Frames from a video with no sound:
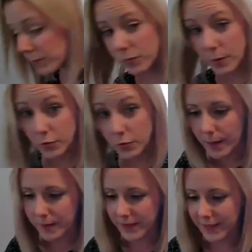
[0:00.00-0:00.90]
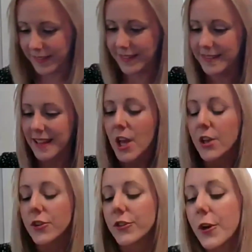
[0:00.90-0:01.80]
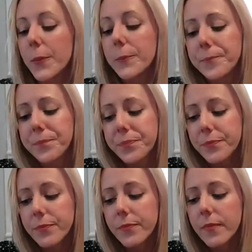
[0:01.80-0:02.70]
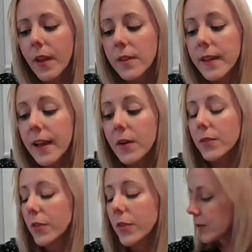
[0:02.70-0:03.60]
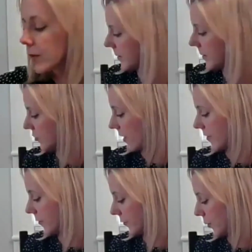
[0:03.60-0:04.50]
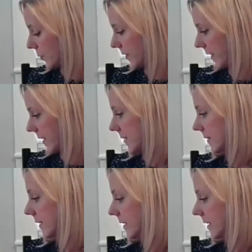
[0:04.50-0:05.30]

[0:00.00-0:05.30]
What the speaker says: I'm dropping things. So now that was pretty much all the food things.